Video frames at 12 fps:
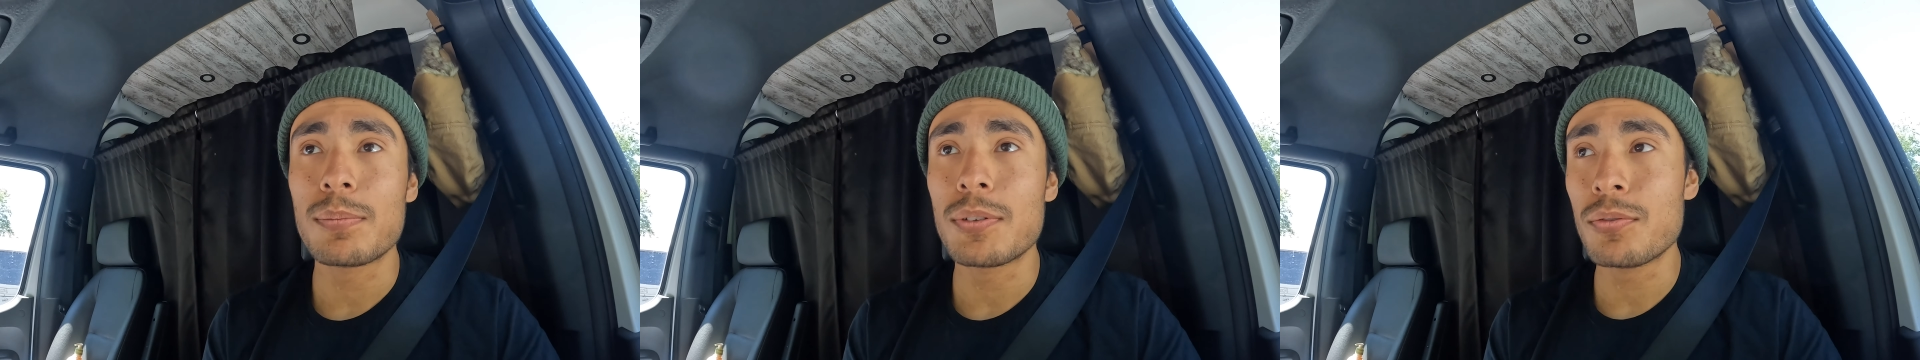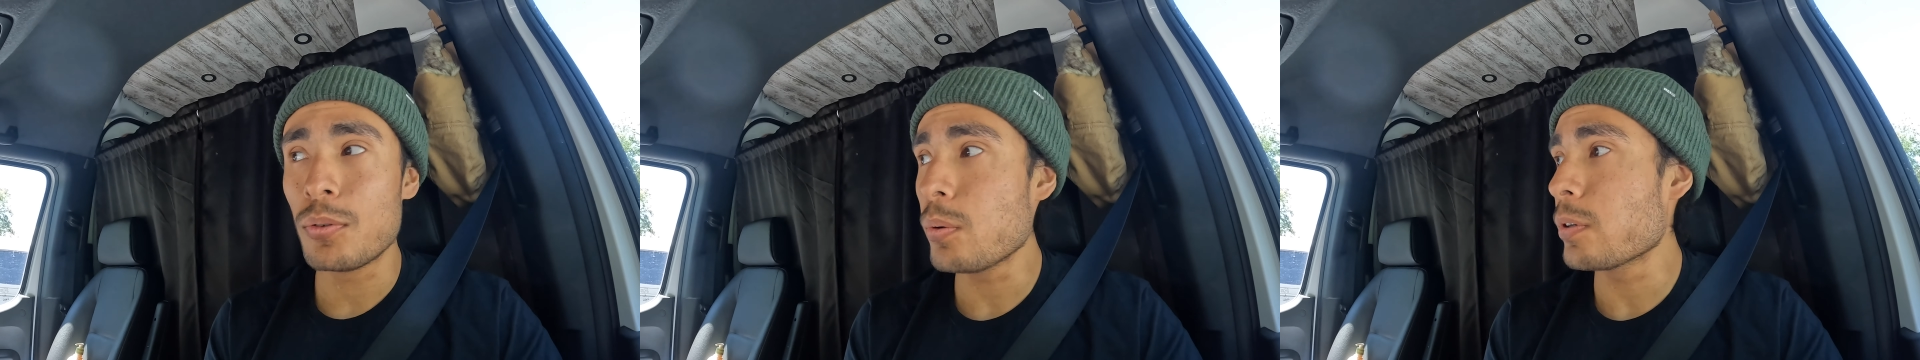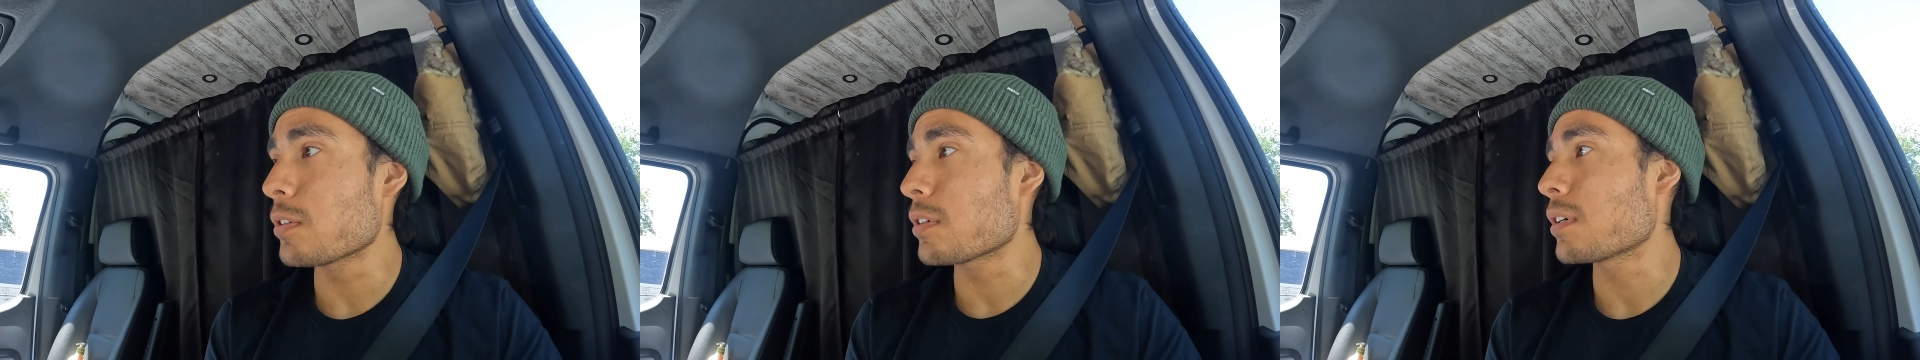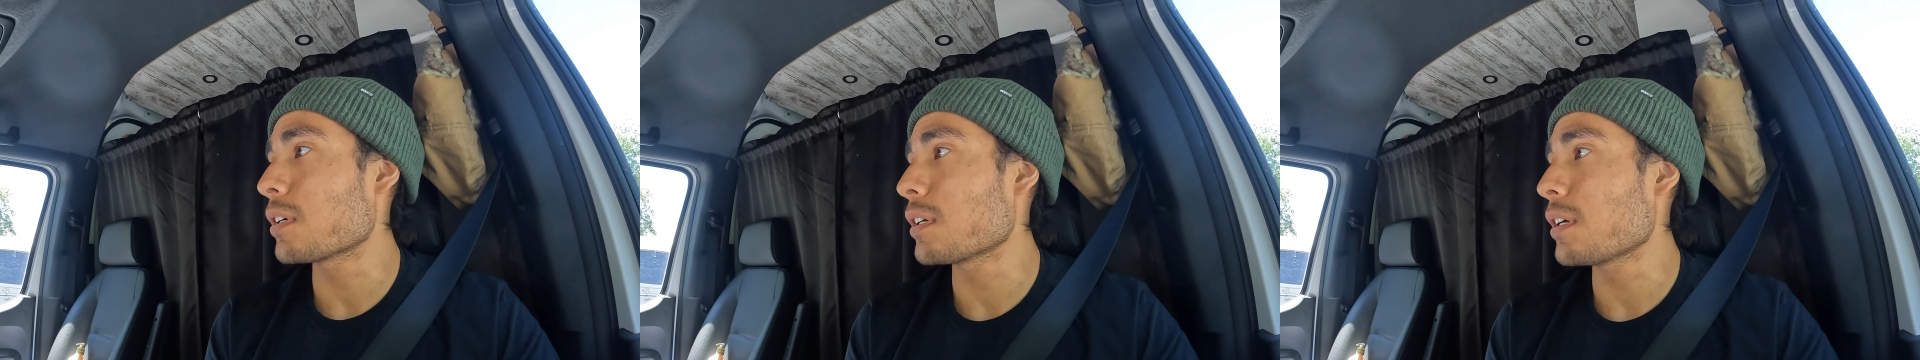
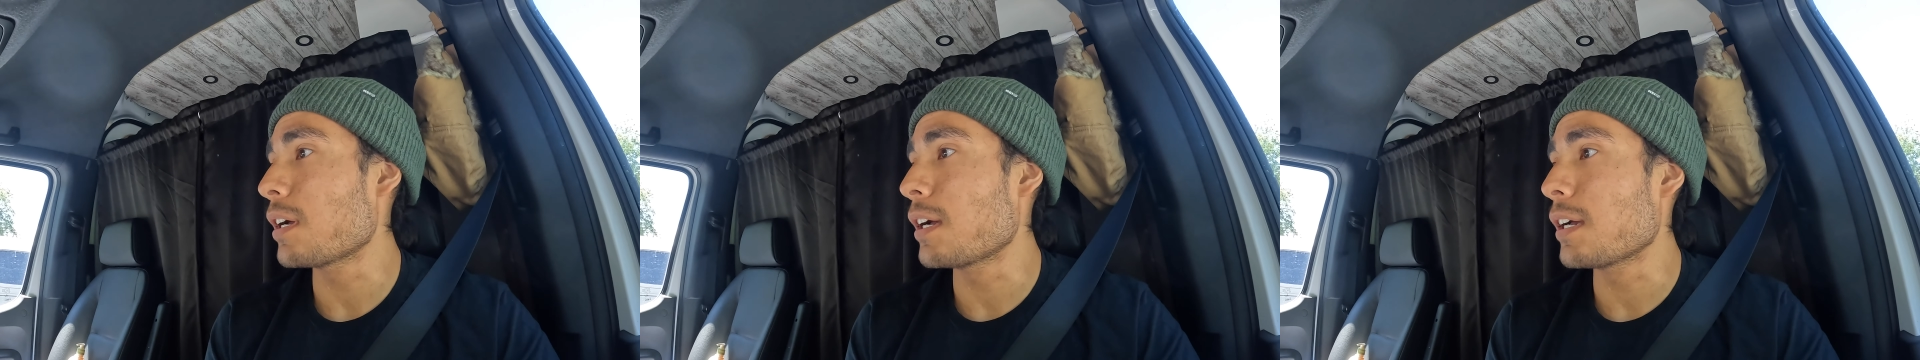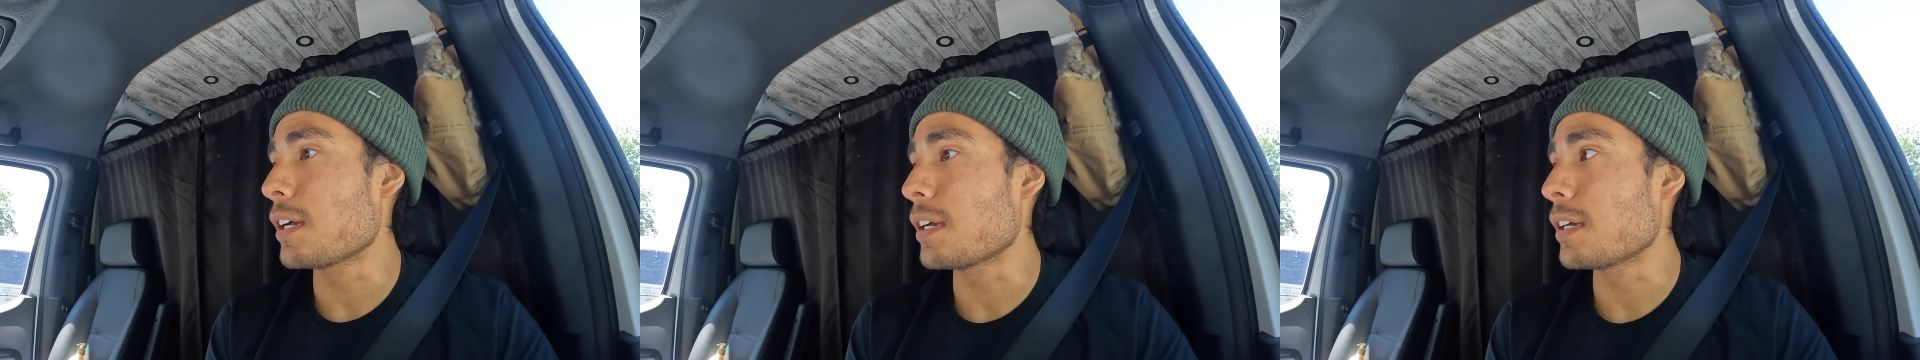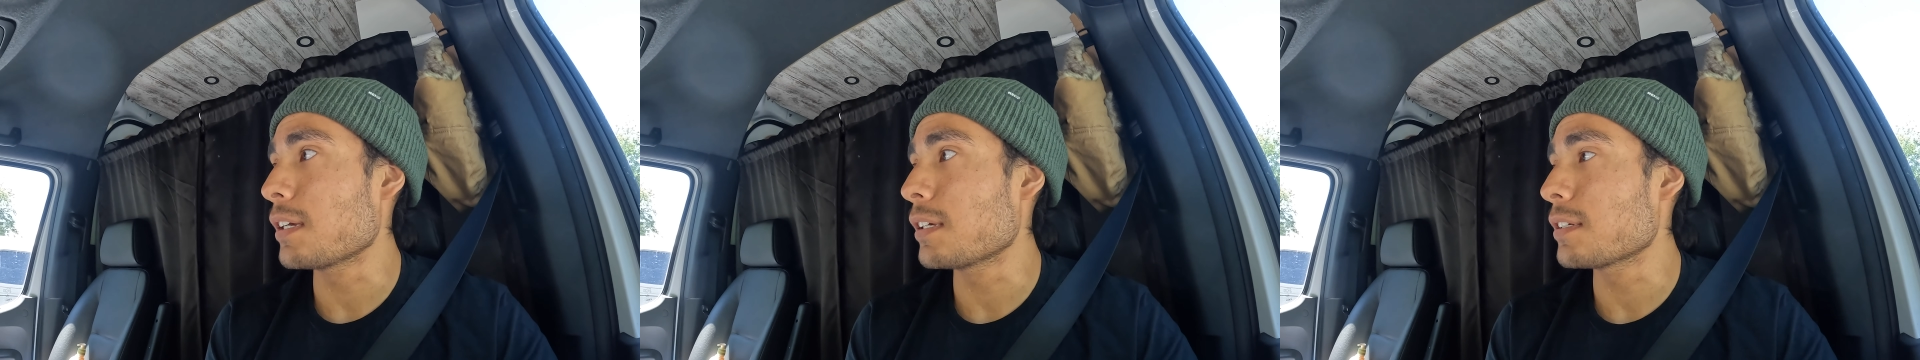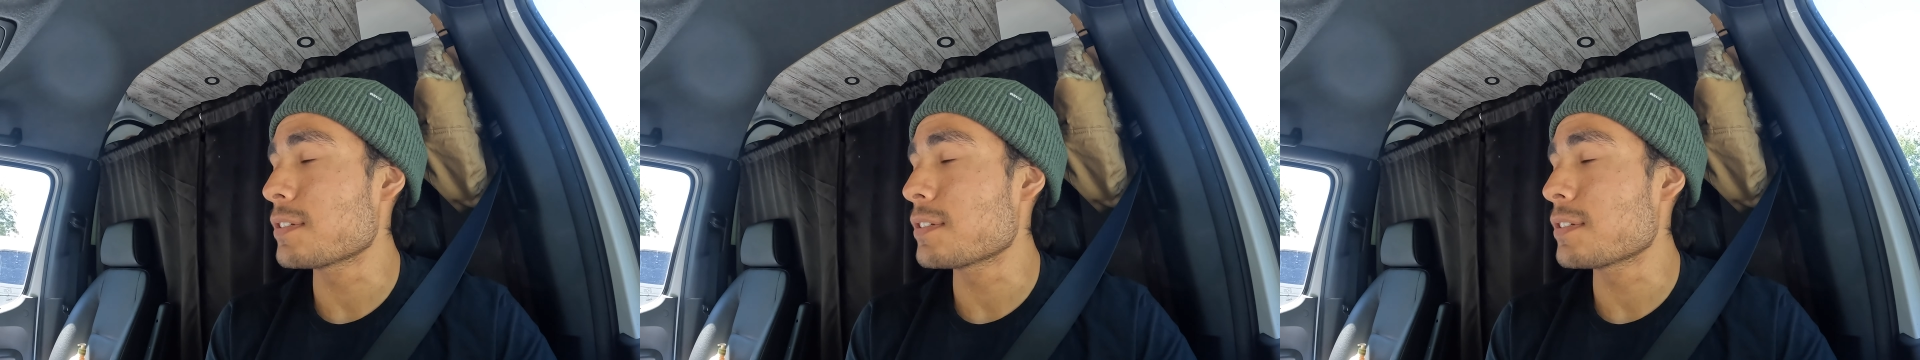before uh,